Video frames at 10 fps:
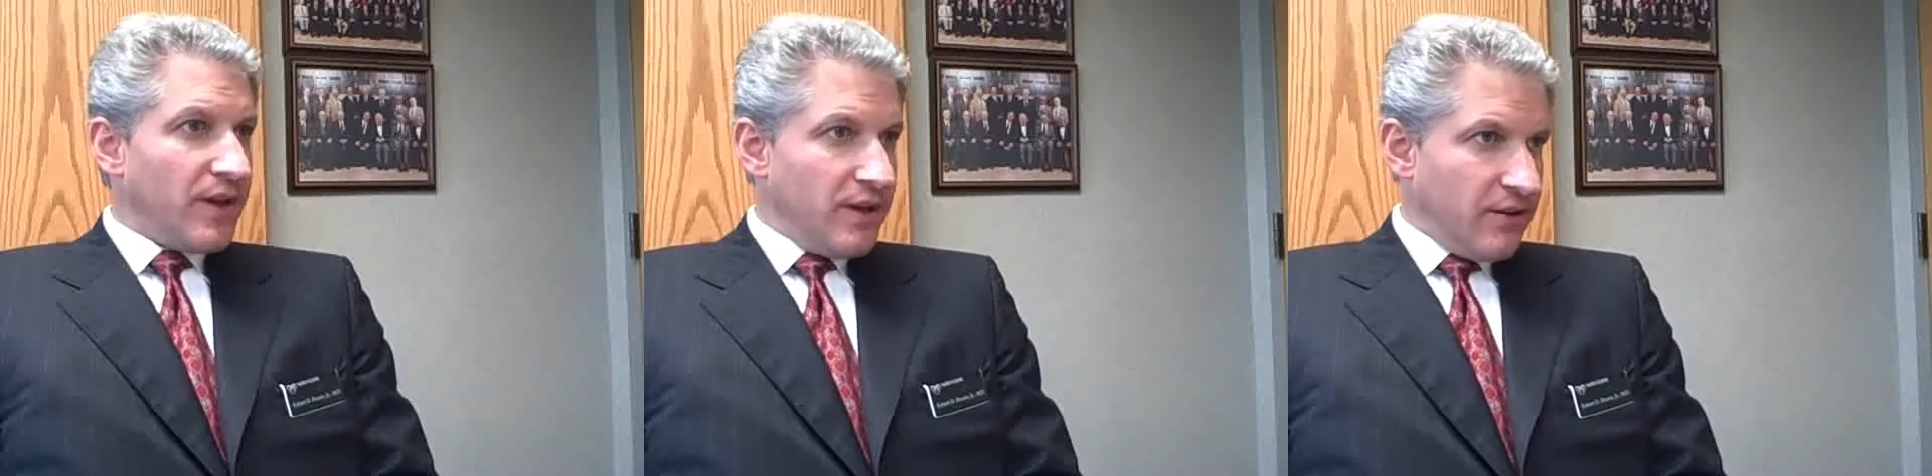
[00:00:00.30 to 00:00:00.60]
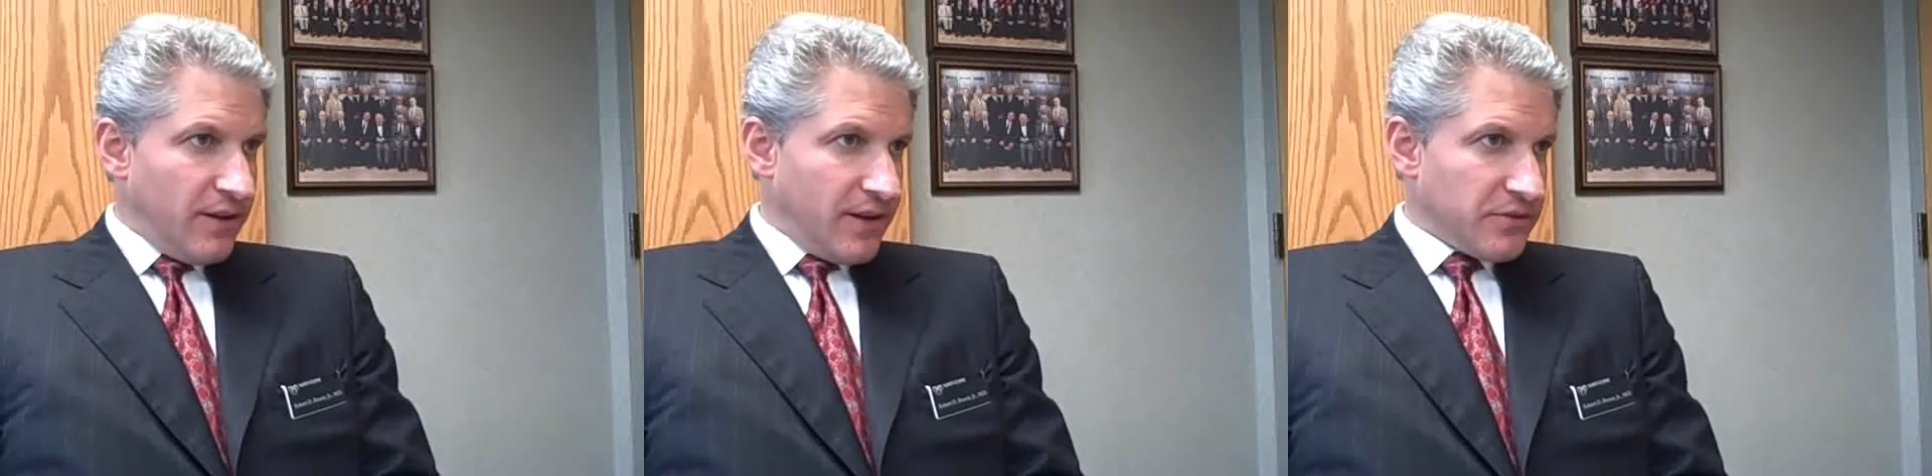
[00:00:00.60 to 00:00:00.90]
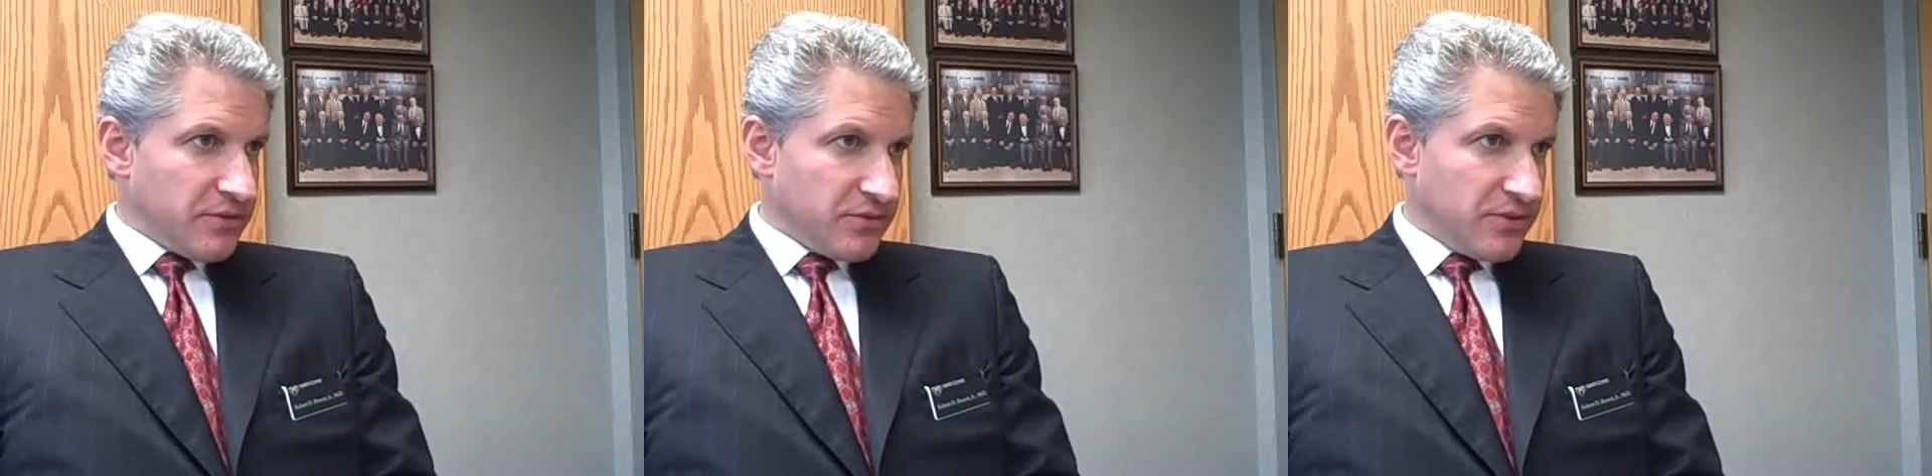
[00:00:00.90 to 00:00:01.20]
The
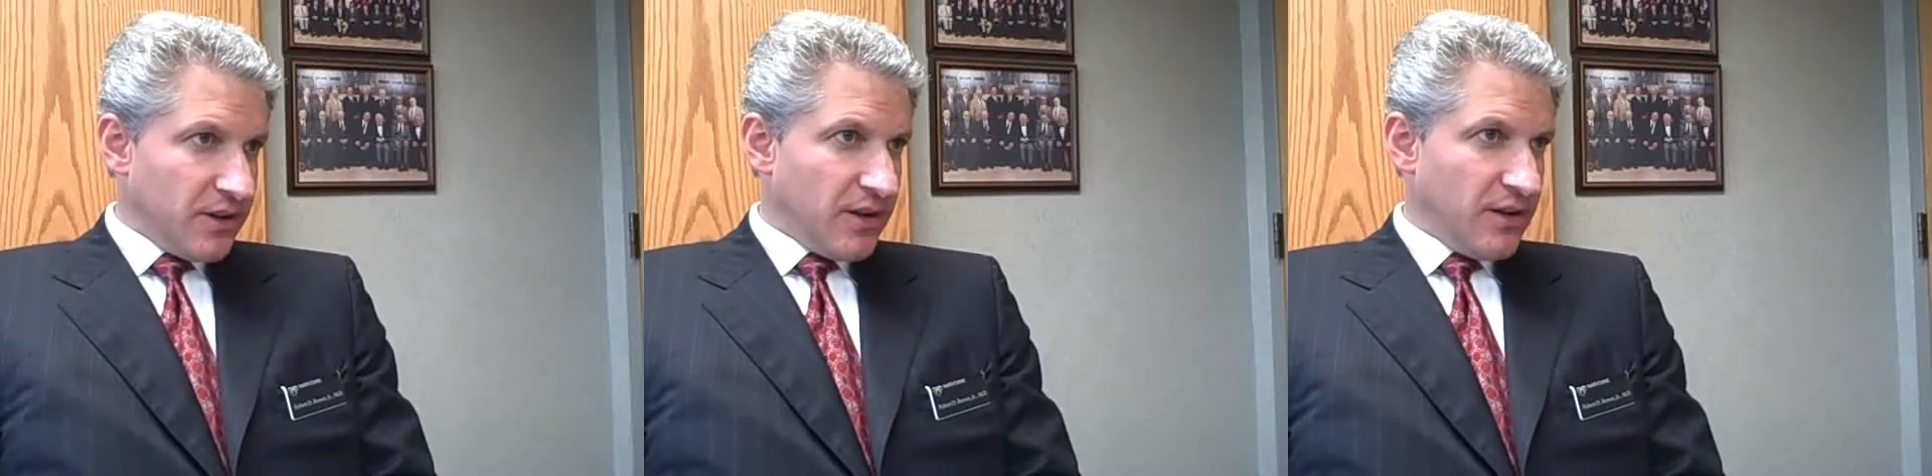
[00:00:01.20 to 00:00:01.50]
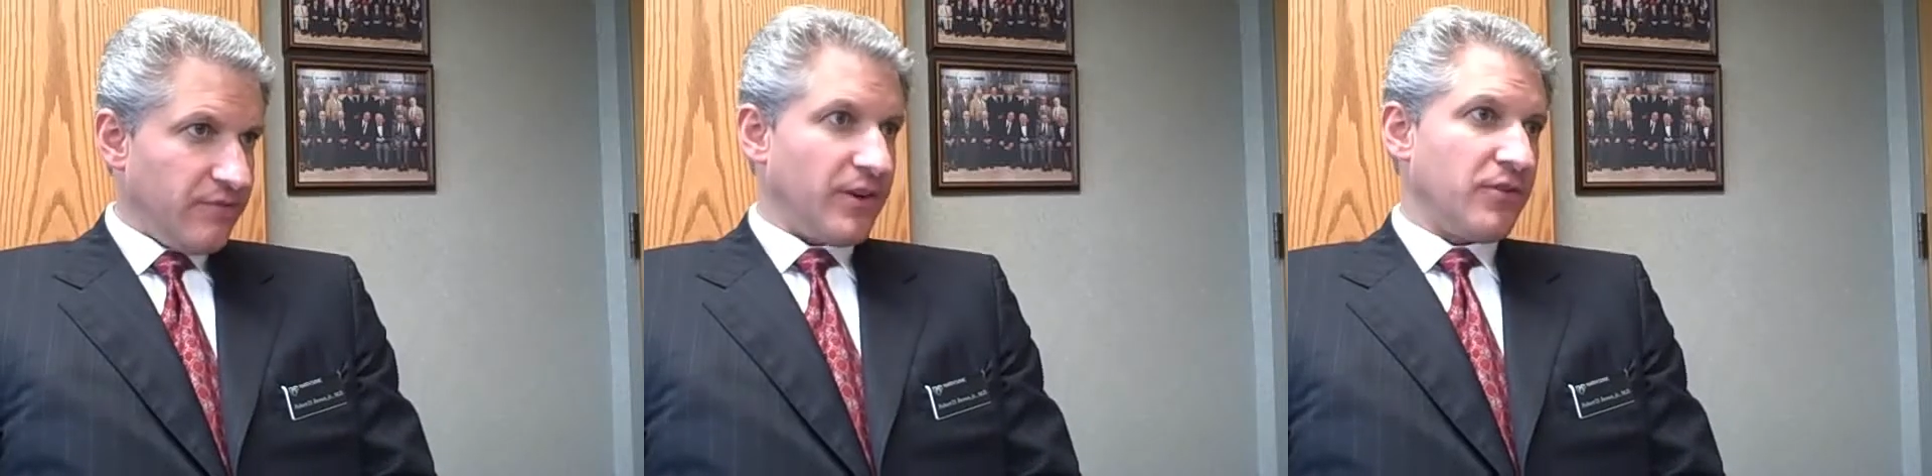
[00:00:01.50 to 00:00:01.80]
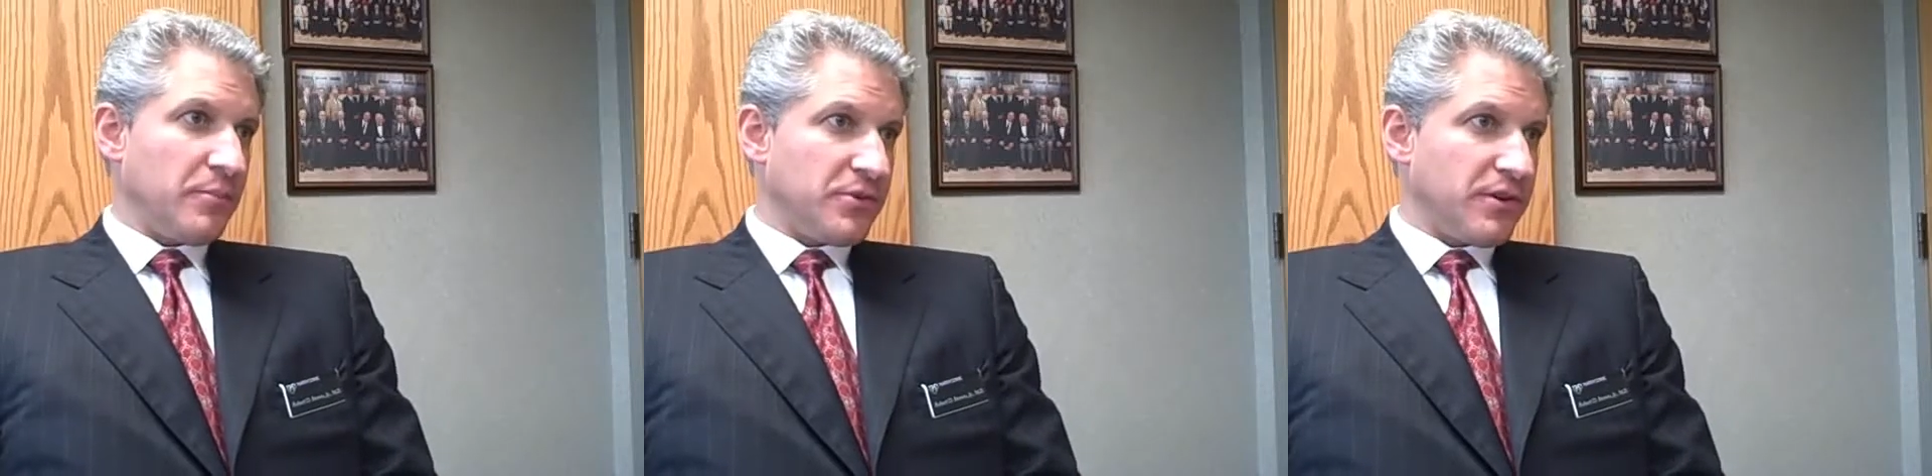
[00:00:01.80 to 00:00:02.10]
International Study of
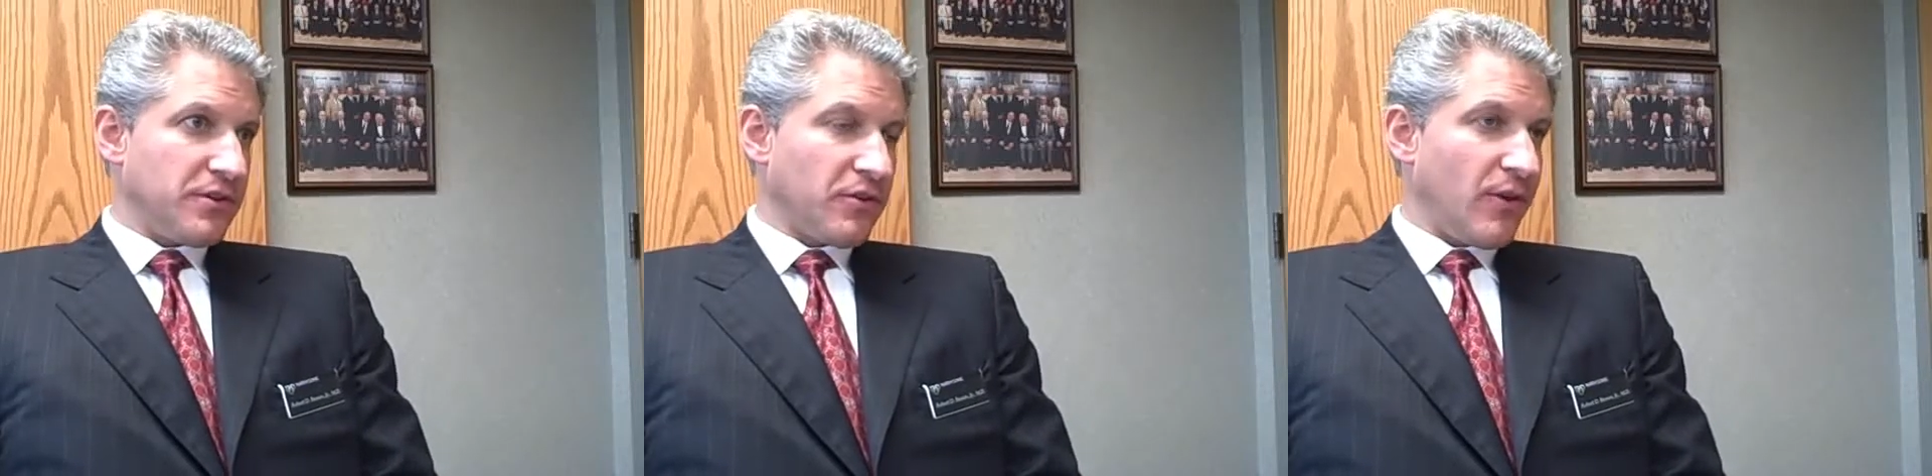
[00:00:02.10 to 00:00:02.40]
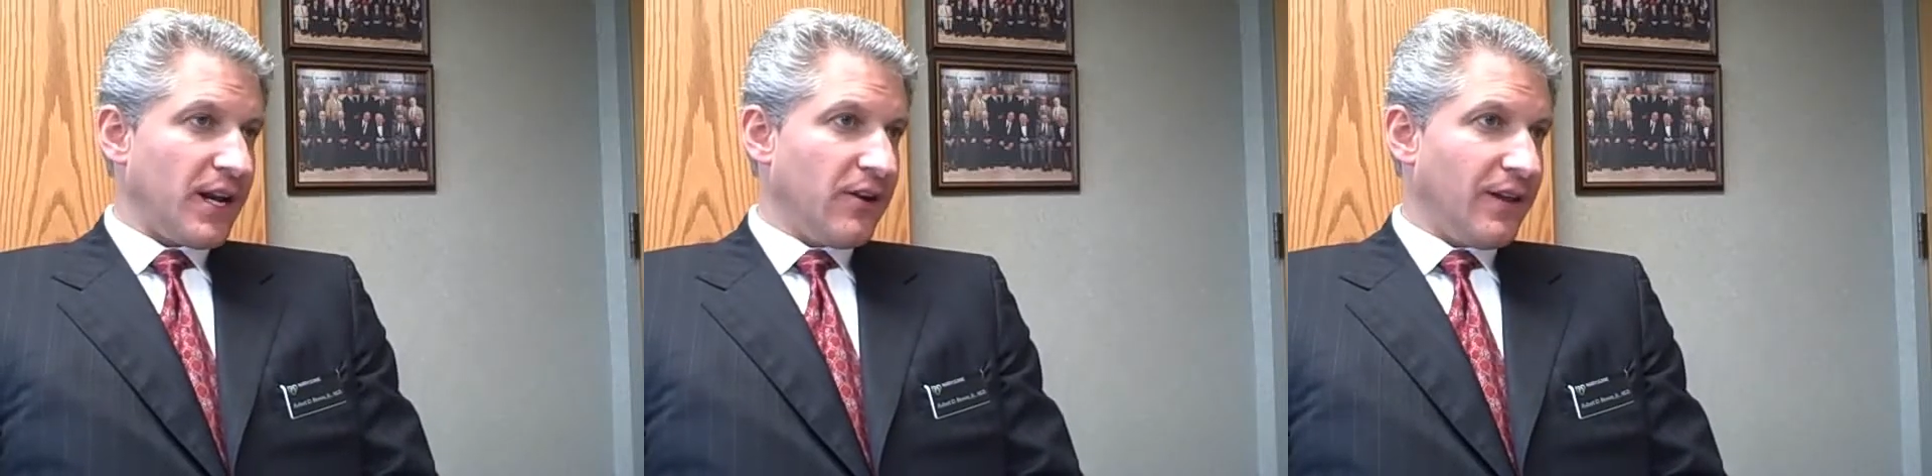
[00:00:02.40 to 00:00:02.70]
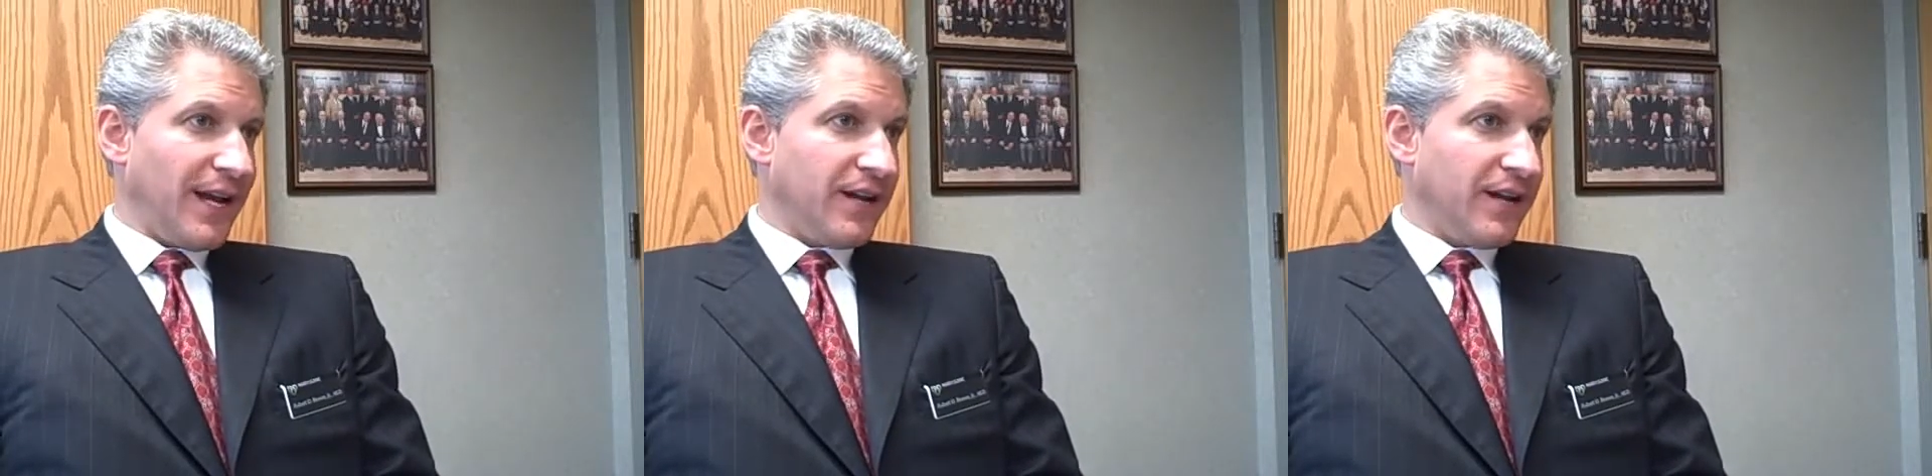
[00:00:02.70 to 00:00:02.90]
Unruptured Intracranial